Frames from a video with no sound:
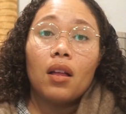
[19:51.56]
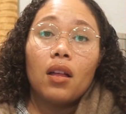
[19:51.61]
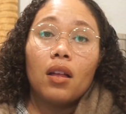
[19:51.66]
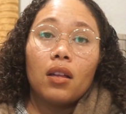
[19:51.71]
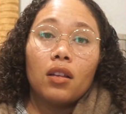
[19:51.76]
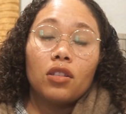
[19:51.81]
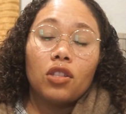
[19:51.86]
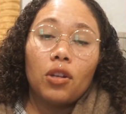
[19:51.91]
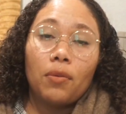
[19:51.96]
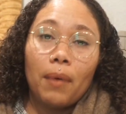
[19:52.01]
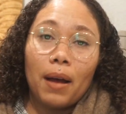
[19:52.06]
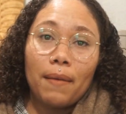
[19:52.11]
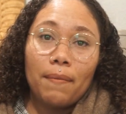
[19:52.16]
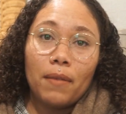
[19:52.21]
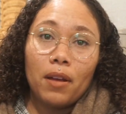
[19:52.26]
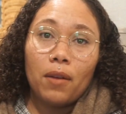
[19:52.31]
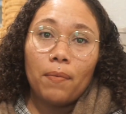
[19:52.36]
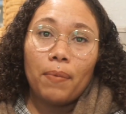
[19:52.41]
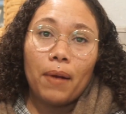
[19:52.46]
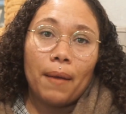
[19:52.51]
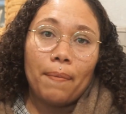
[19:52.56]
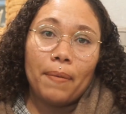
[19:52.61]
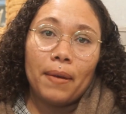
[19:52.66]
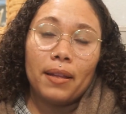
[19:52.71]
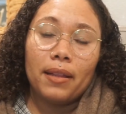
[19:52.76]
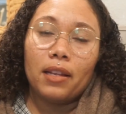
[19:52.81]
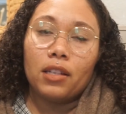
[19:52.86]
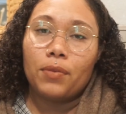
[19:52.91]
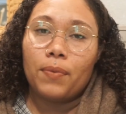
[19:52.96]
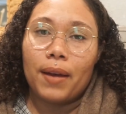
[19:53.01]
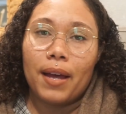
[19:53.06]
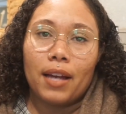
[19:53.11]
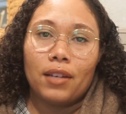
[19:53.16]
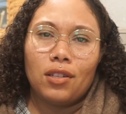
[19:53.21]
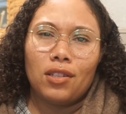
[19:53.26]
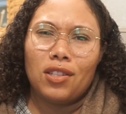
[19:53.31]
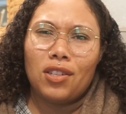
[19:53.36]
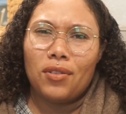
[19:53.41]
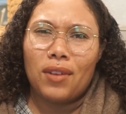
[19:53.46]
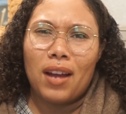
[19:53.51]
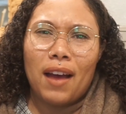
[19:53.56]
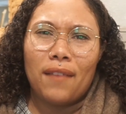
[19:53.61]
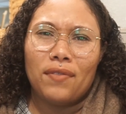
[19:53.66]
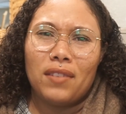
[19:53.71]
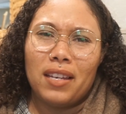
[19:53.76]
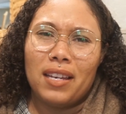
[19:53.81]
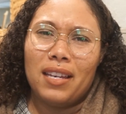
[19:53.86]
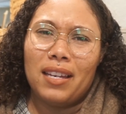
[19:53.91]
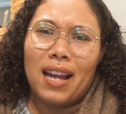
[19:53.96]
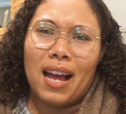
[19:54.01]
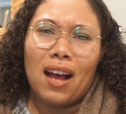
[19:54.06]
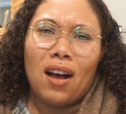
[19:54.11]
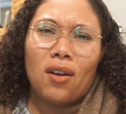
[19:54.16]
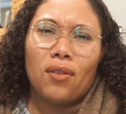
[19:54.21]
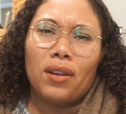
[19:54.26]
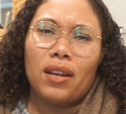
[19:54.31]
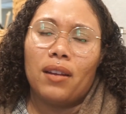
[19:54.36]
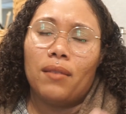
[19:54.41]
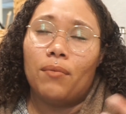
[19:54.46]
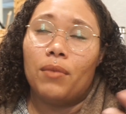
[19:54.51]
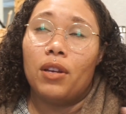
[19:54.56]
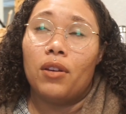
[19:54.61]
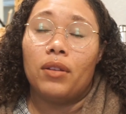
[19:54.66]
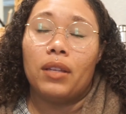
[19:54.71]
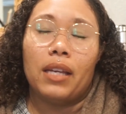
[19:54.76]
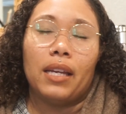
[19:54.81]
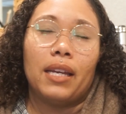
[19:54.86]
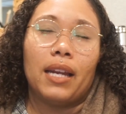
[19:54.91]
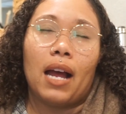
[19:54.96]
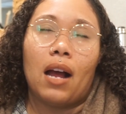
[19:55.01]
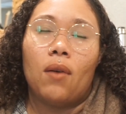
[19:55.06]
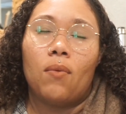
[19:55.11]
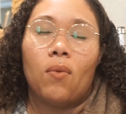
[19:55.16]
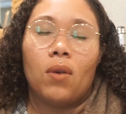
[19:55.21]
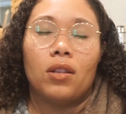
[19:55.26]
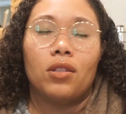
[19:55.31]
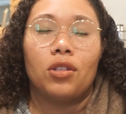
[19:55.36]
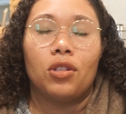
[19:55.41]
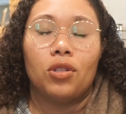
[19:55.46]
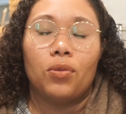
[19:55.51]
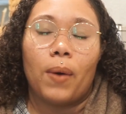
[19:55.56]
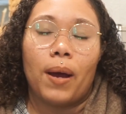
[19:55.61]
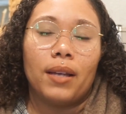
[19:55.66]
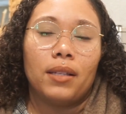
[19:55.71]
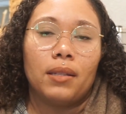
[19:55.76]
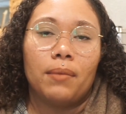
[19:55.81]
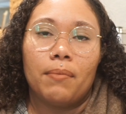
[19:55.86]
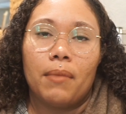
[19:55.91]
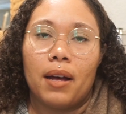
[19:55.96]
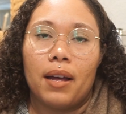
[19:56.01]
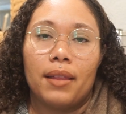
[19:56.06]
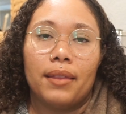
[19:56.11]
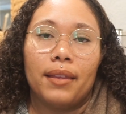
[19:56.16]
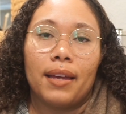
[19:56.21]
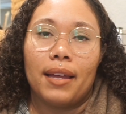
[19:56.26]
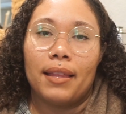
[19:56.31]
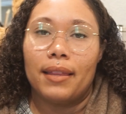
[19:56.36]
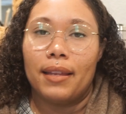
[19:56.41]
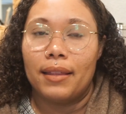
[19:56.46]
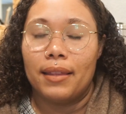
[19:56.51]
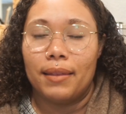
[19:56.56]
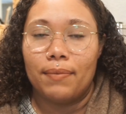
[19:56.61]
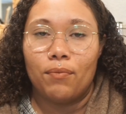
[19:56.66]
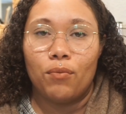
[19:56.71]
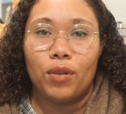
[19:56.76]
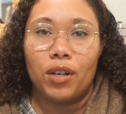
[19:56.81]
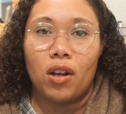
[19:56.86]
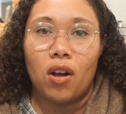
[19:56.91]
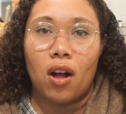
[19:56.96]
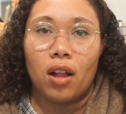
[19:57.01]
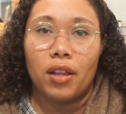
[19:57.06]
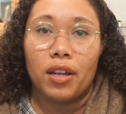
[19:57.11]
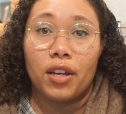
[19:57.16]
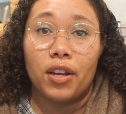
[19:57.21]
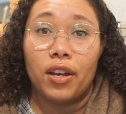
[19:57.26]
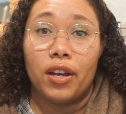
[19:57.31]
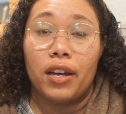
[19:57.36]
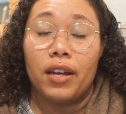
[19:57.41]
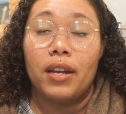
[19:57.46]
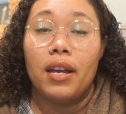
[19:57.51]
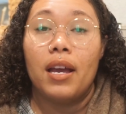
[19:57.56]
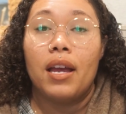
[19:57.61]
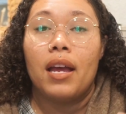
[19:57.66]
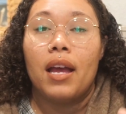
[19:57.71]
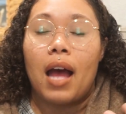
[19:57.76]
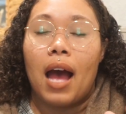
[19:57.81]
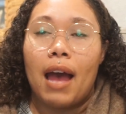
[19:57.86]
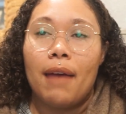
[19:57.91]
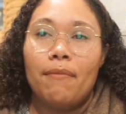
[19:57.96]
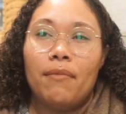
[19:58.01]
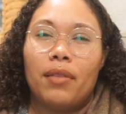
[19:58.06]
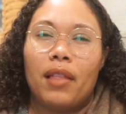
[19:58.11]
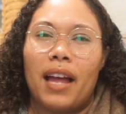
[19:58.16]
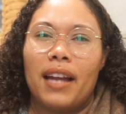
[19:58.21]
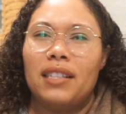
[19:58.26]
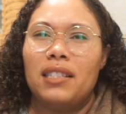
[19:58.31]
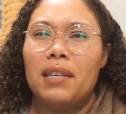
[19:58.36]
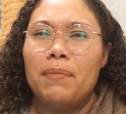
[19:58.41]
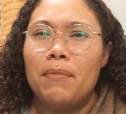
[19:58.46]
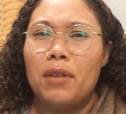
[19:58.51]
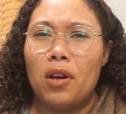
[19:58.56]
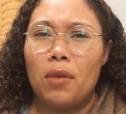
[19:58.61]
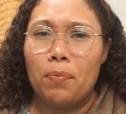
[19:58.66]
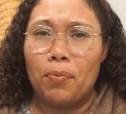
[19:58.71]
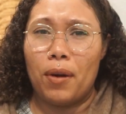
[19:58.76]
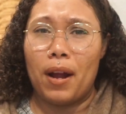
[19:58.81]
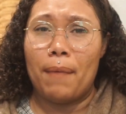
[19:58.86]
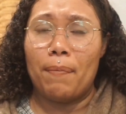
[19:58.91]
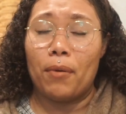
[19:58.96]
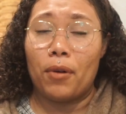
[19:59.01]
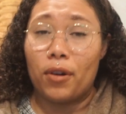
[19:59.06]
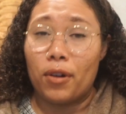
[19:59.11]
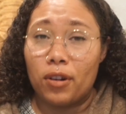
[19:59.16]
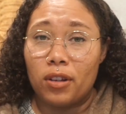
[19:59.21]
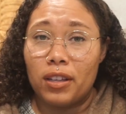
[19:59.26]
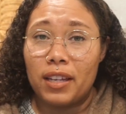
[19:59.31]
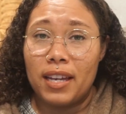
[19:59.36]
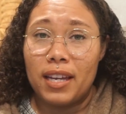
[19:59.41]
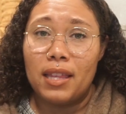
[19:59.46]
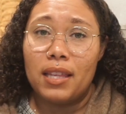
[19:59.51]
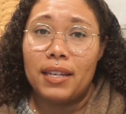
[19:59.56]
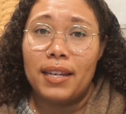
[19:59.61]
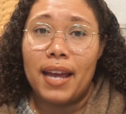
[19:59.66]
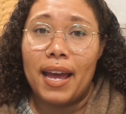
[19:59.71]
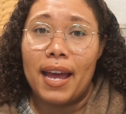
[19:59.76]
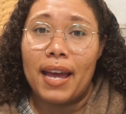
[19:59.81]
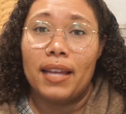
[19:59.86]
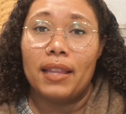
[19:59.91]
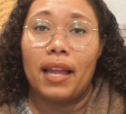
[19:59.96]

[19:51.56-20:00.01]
So by meal prepping this way, I just don't have to eat out, and we only eat out once or twice a month, and then we call it good. I like to meal prep early in the day.